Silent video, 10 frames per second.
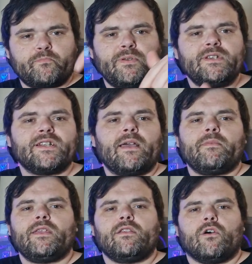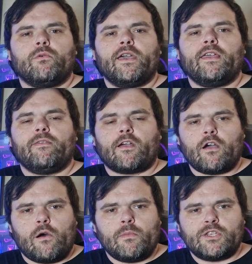Please let me know in the
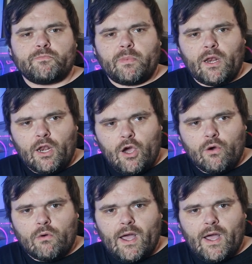comments below.